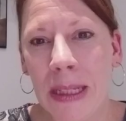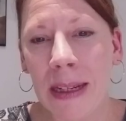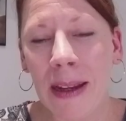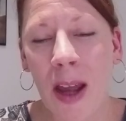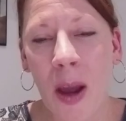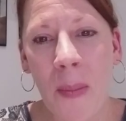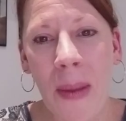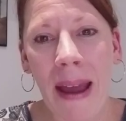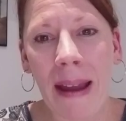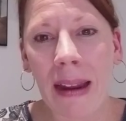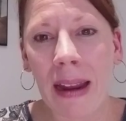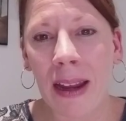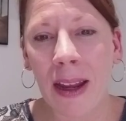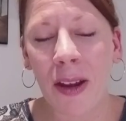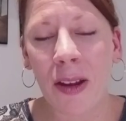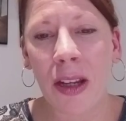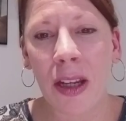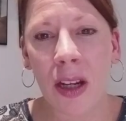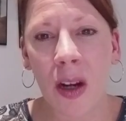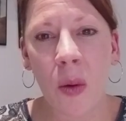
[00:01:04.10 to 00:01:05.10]
and go back and go,
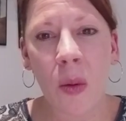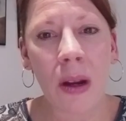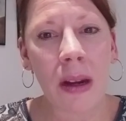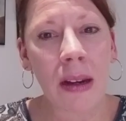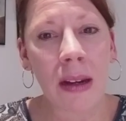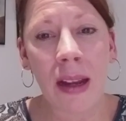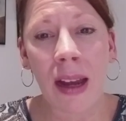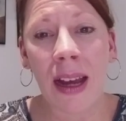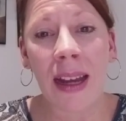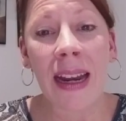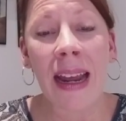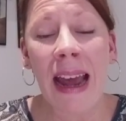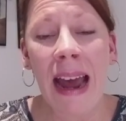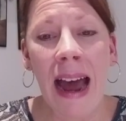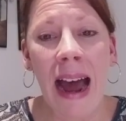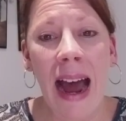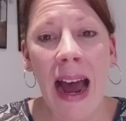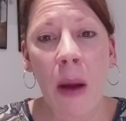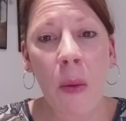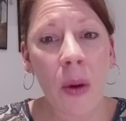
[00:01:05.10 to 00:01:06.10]
you know what, God,
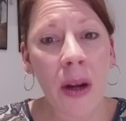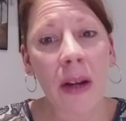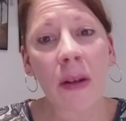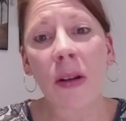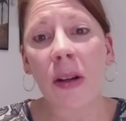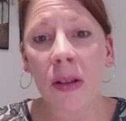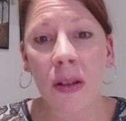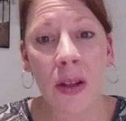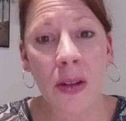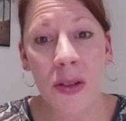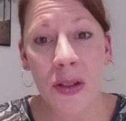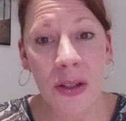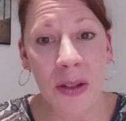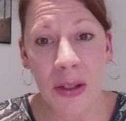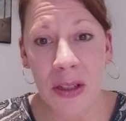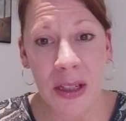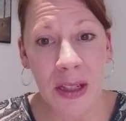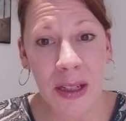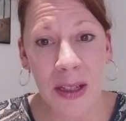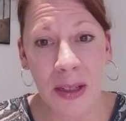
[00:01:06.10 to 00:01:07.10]
I want to grow closer
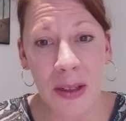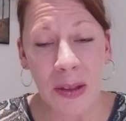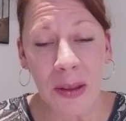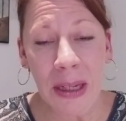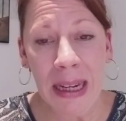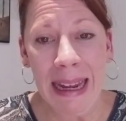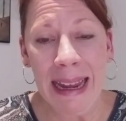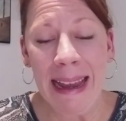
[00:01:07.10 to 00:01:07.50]
to you